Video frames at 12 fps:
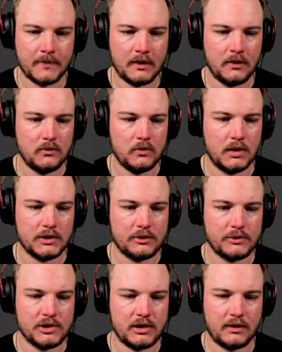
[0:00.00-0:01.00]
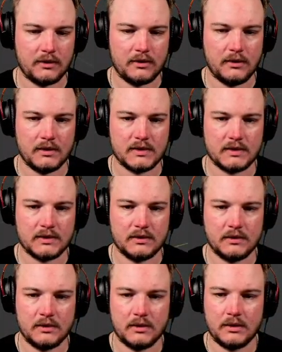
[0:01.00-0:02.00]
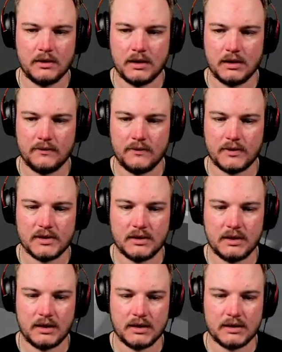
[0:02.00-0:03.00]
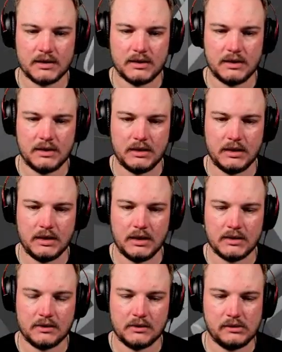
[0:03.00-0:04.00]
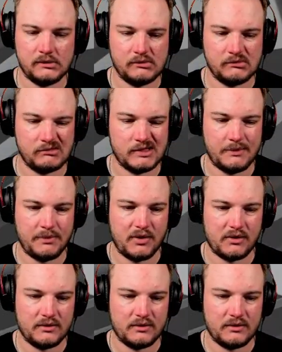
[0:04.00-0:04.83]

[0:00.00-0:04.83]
Ooh, I should check this. The first thing I see is, oh, that part.